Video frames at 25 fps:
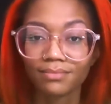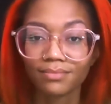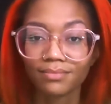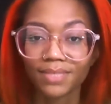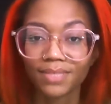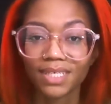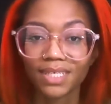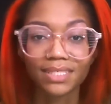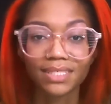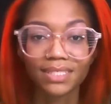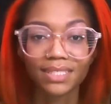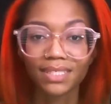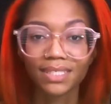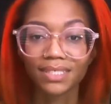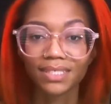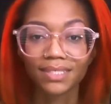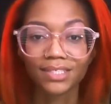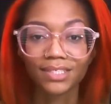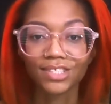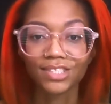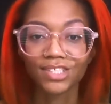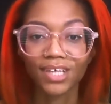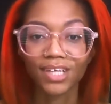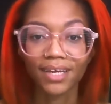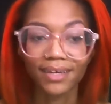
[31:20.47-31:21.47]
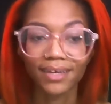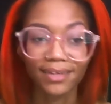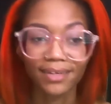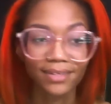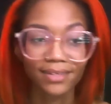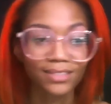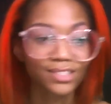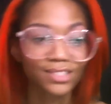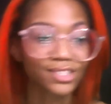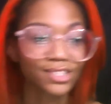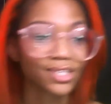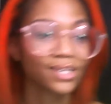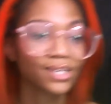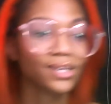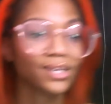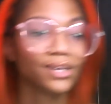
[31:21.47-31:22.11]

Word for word: because things change,